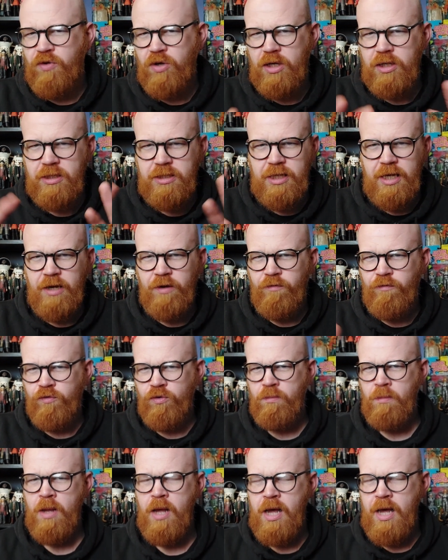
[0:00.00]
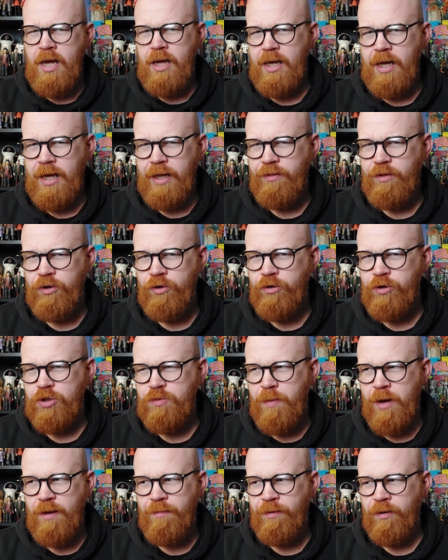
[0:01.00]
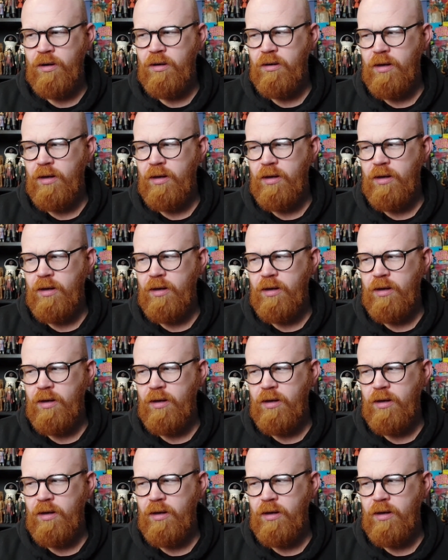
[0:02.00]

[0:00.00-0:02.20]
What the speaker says: can take from the newspaper,